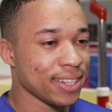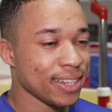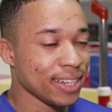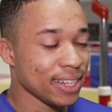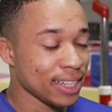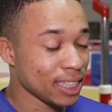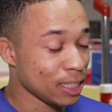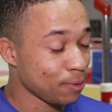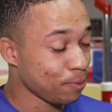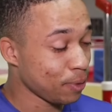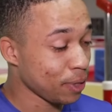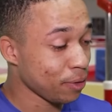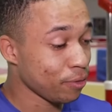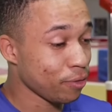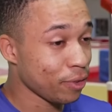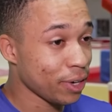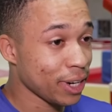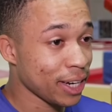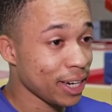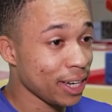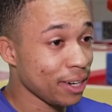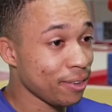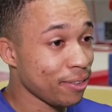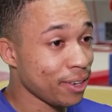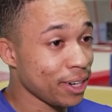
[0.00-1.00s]
It's been
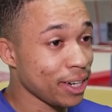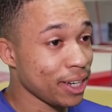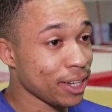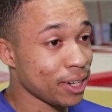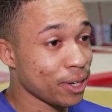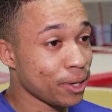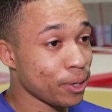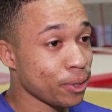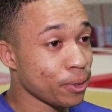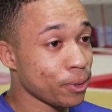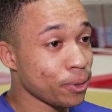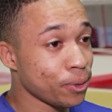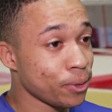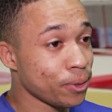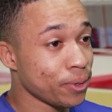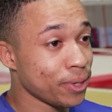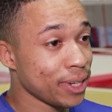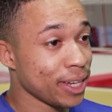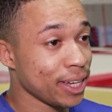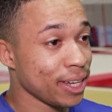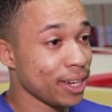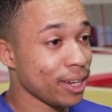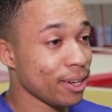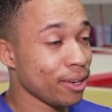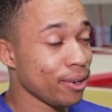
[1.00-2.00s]
really, really cool.
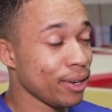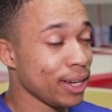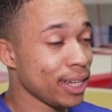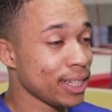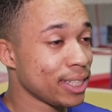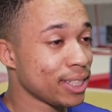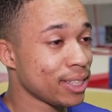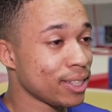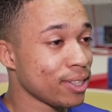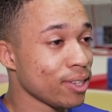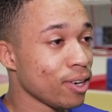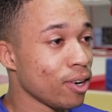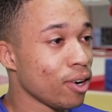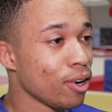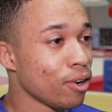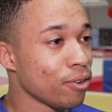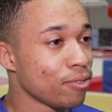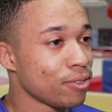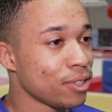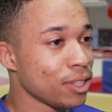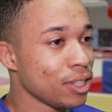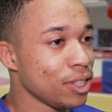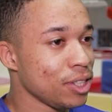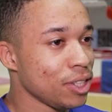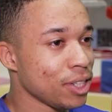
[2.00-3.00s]
You know, it's not
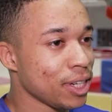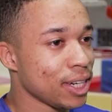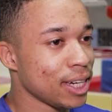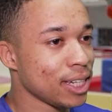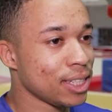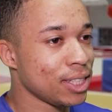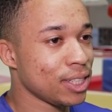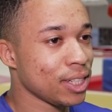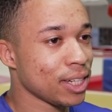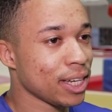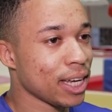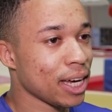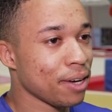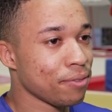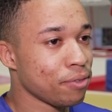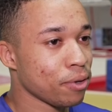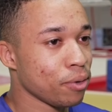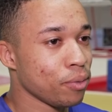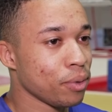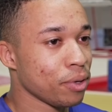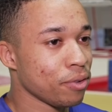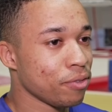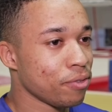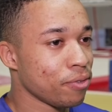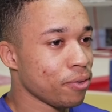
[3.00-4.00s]
often you get together
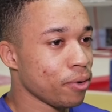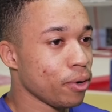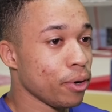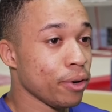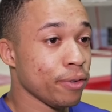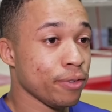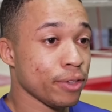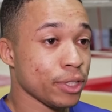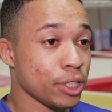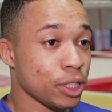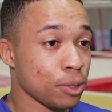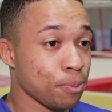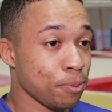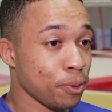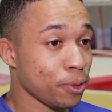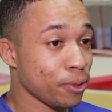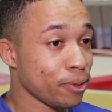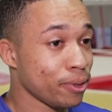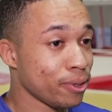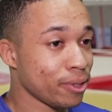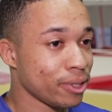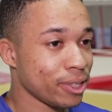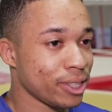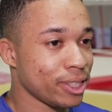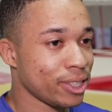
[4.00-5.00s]
with other
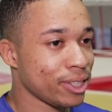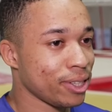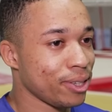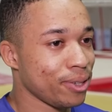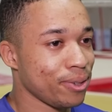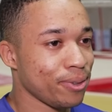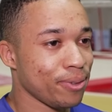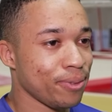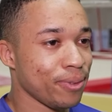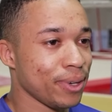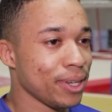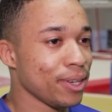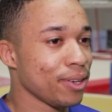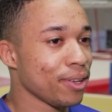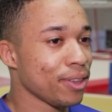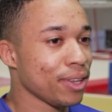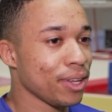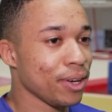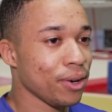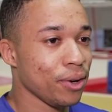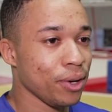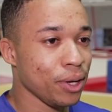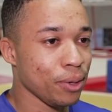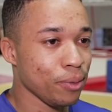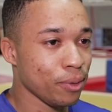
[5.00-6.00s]
sports, so we're not
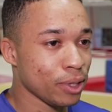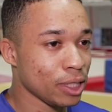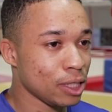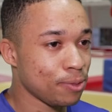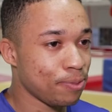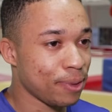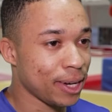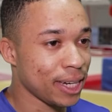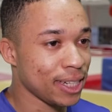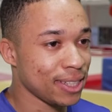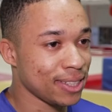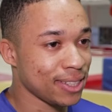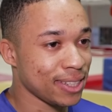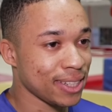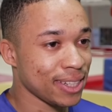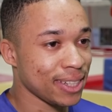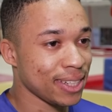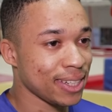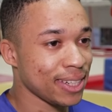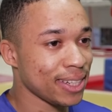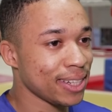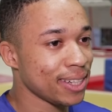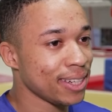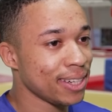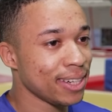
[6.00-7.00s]
the only ones based
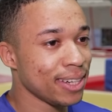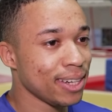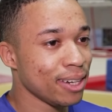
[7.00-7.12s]
here.